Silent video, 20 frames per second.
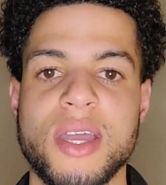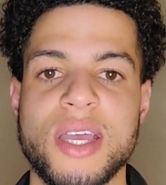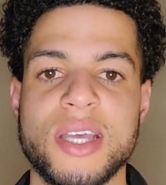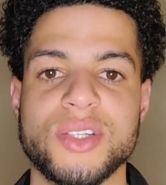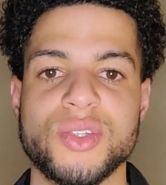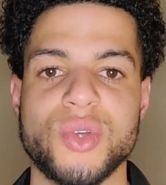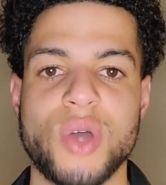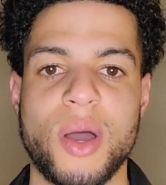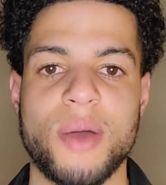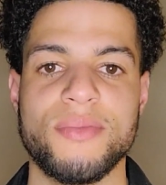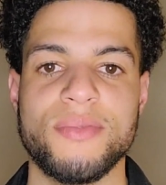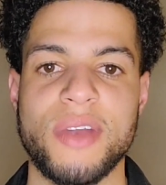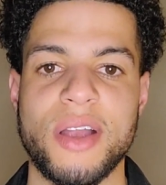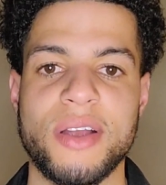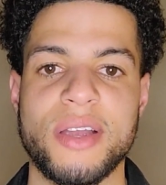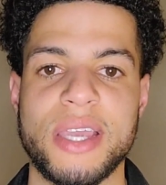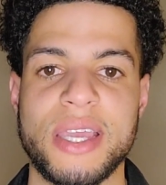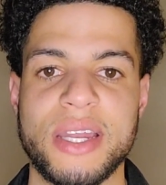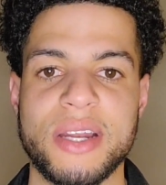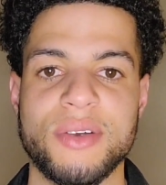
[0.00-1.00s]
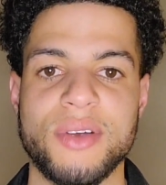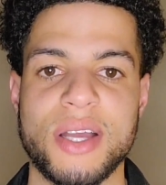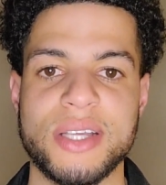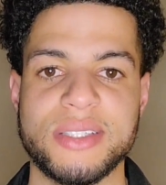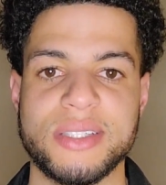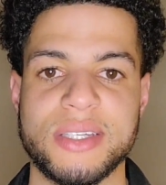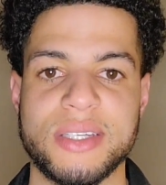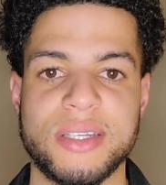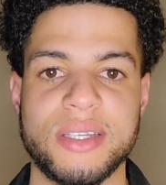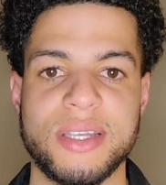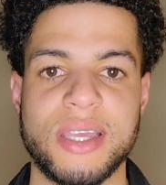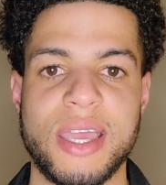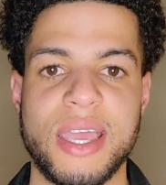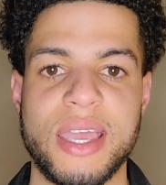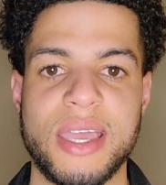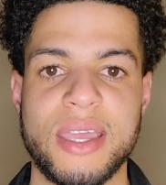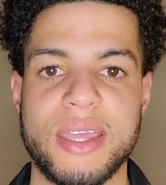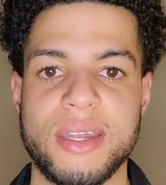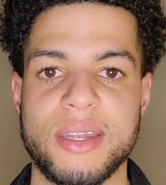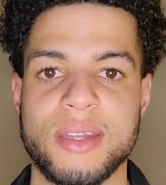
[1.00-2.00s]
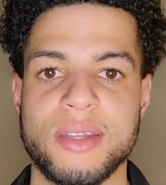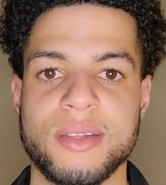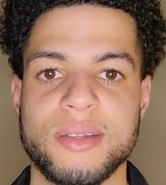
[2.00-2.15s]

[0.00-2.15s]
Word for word: So I'm very interested in